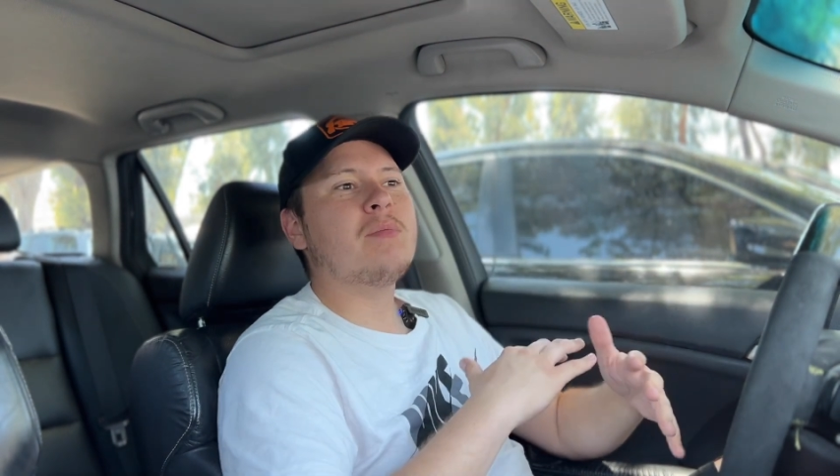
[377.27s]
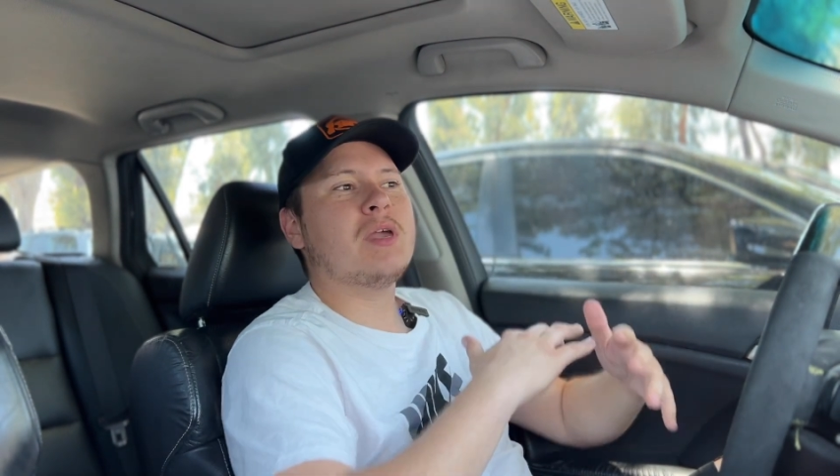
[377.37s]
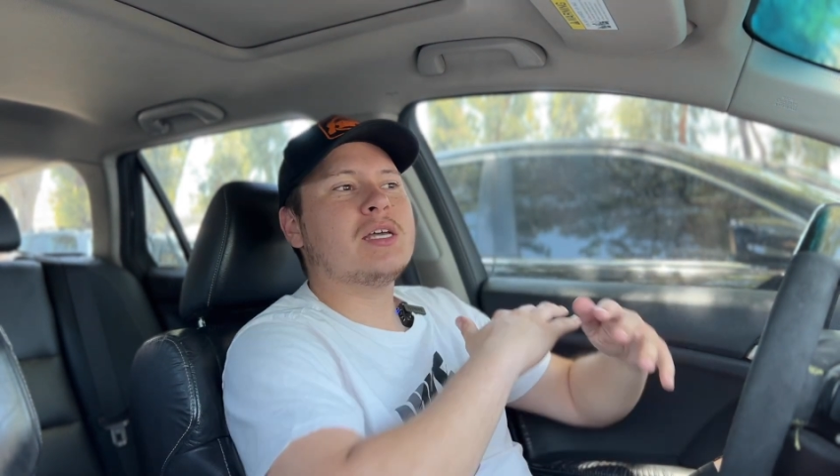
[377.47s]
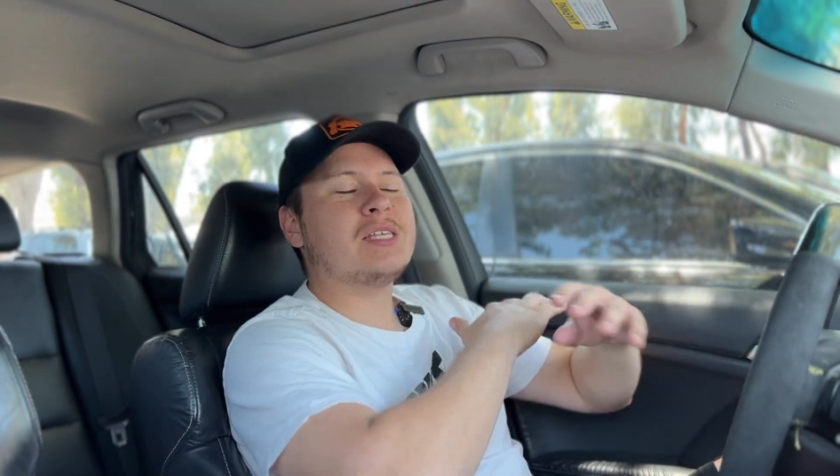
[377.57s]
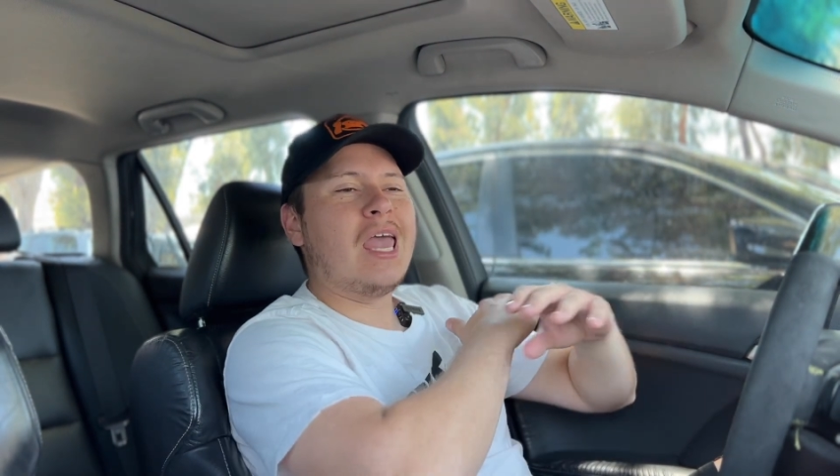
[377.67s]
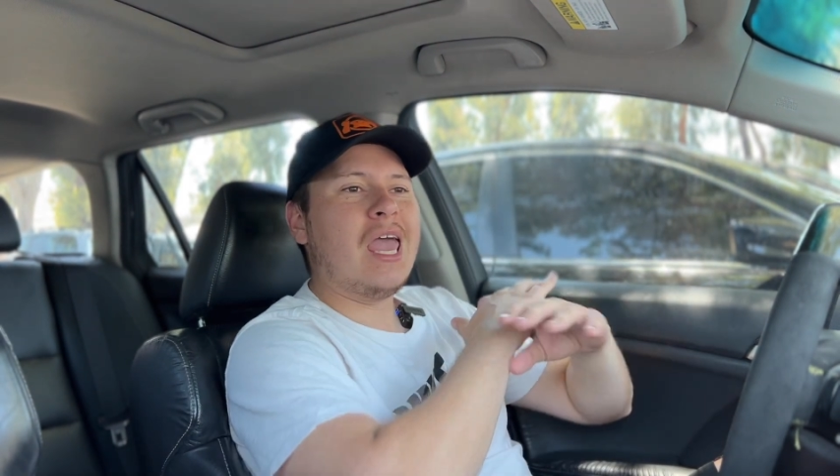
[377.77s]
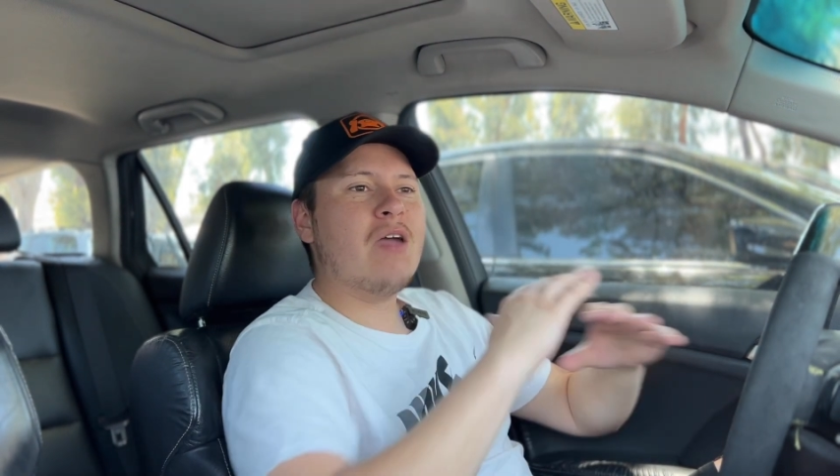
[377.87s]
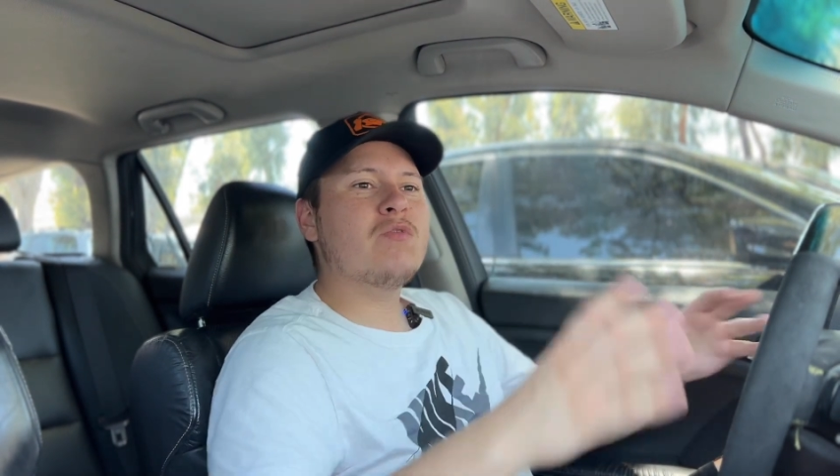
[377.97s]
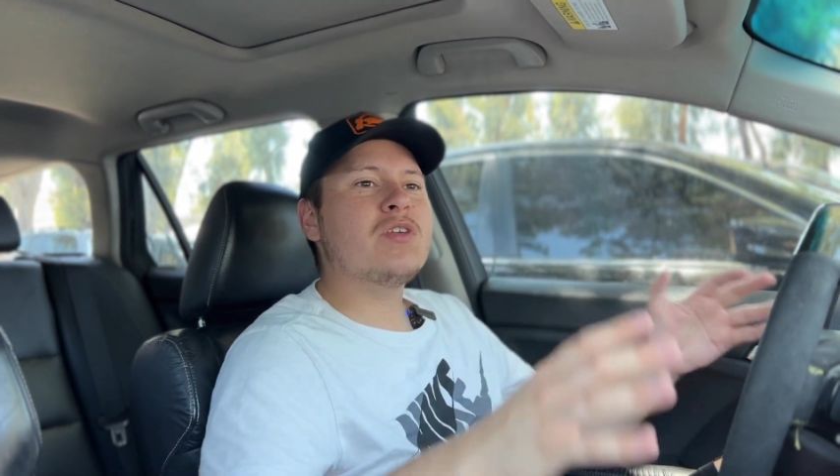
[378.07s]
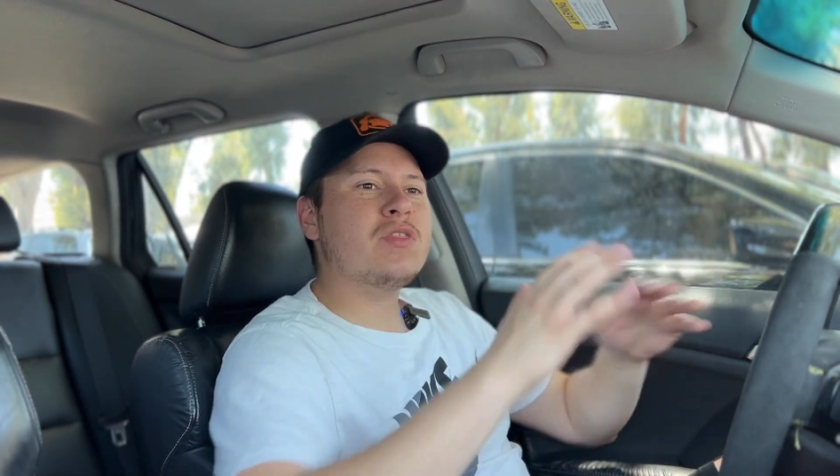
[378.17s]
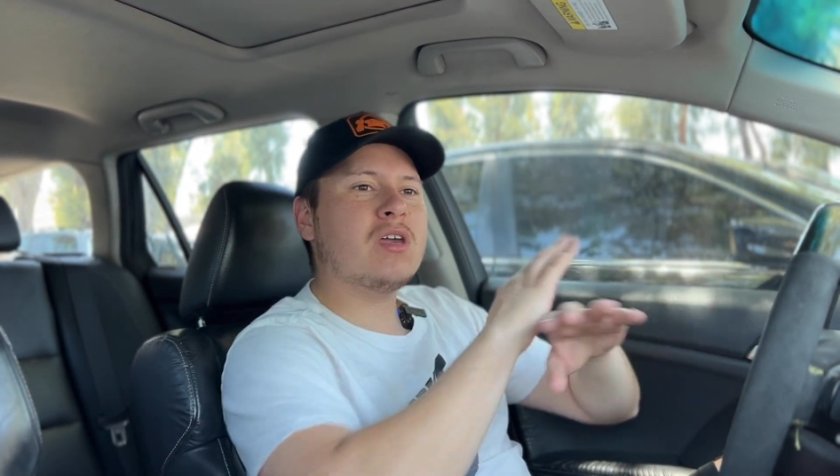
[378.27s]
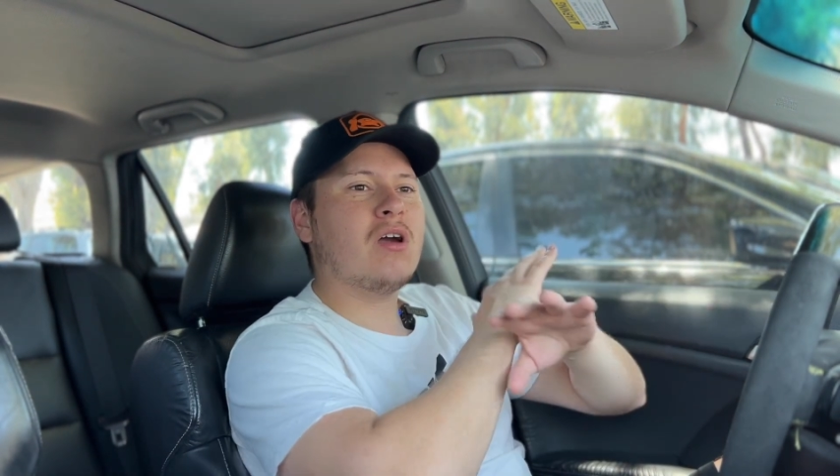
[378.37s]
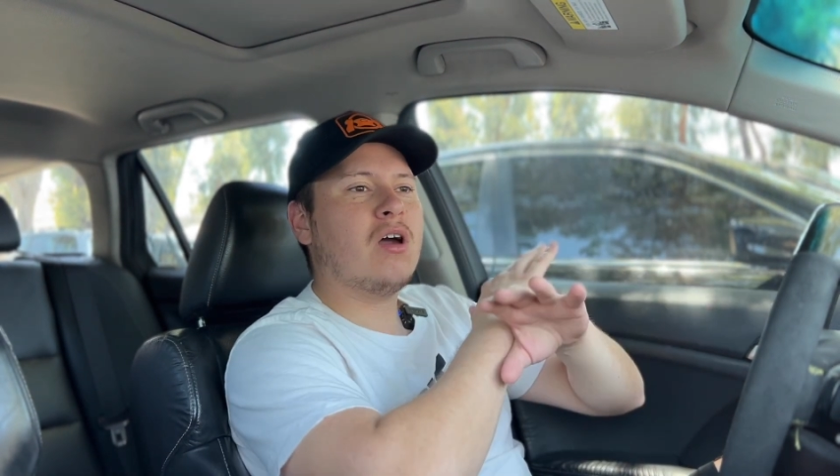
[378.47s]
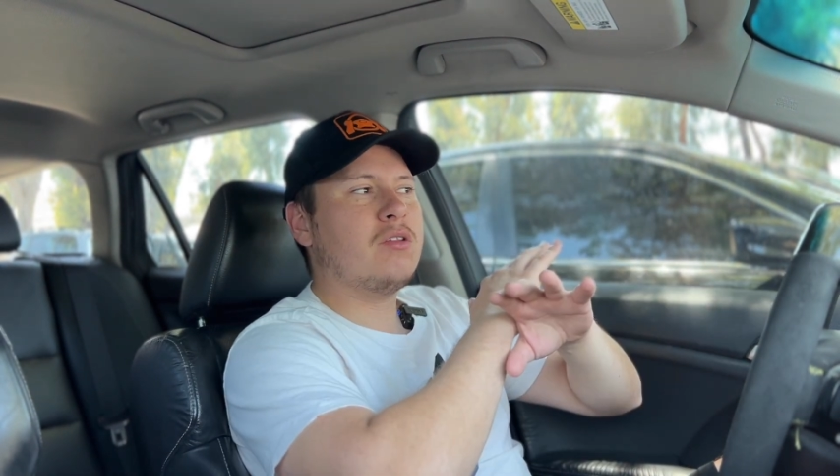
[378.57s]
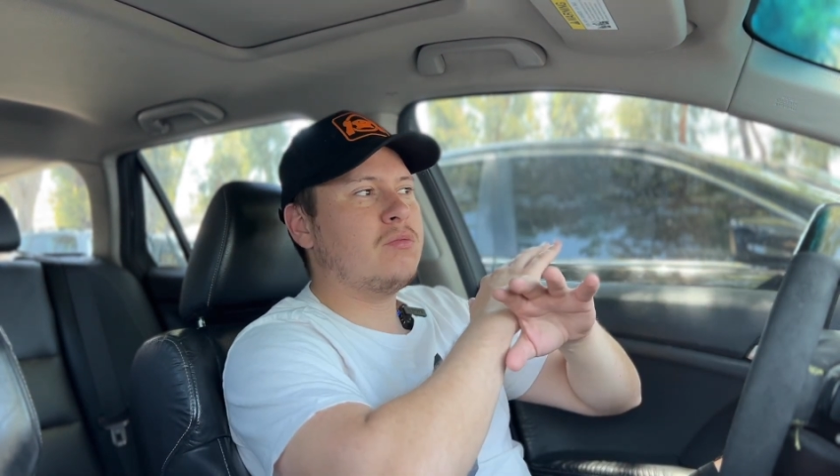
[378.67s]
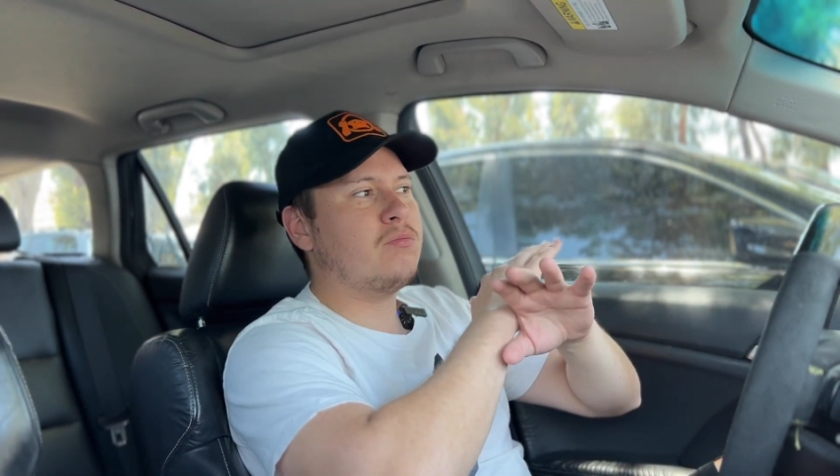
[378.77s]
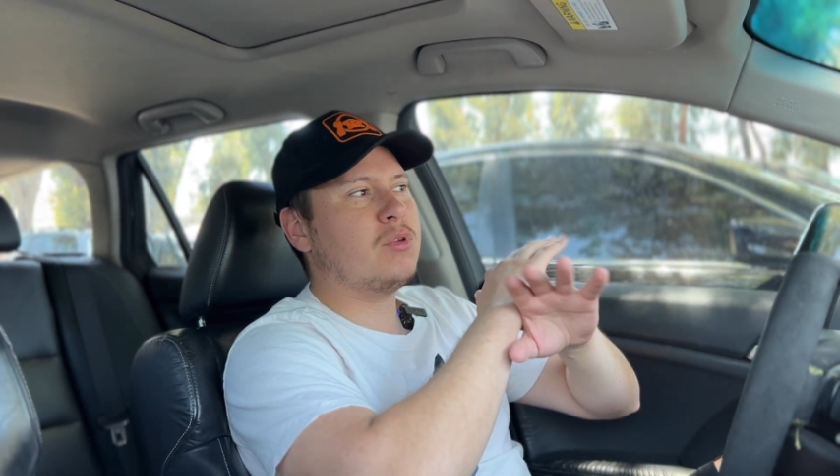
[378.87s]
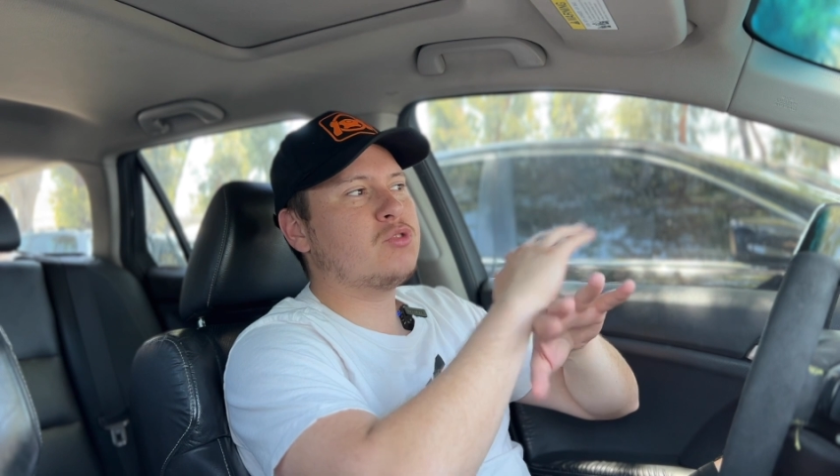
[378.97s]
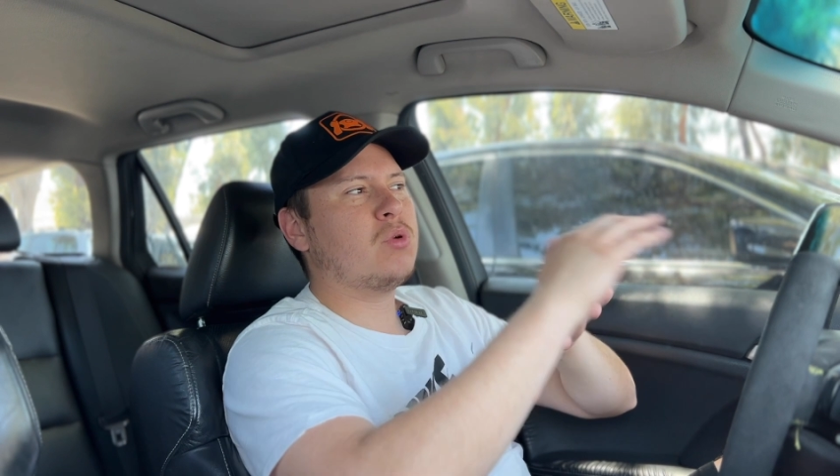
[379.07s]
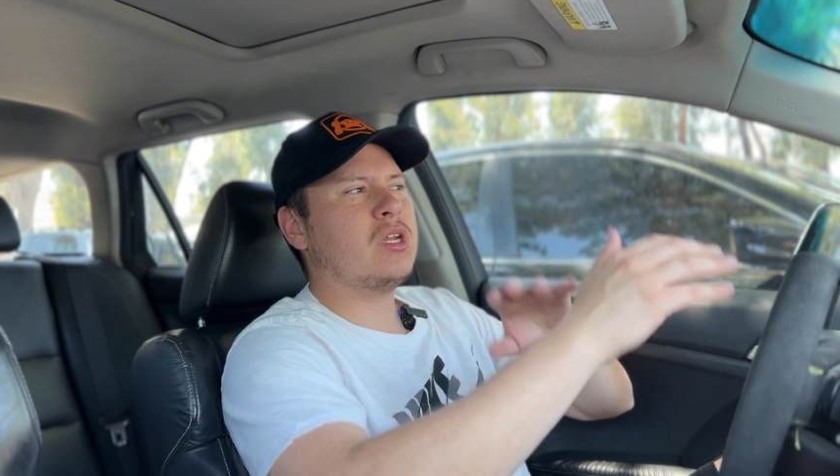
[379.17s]
because everything on
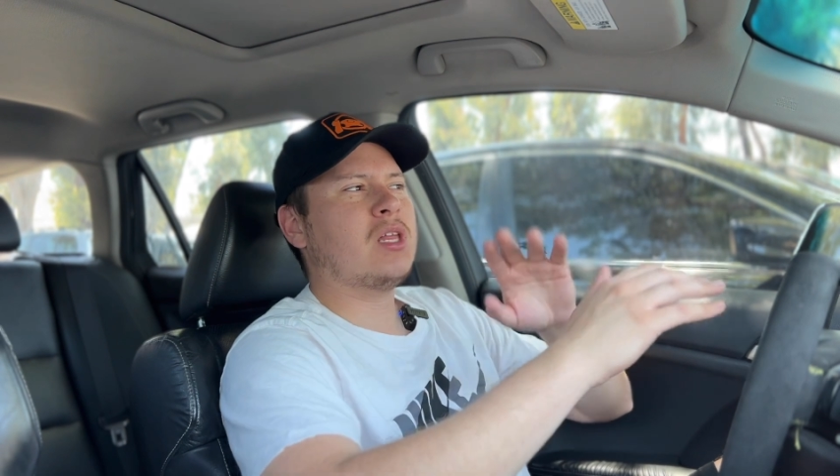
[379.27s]
between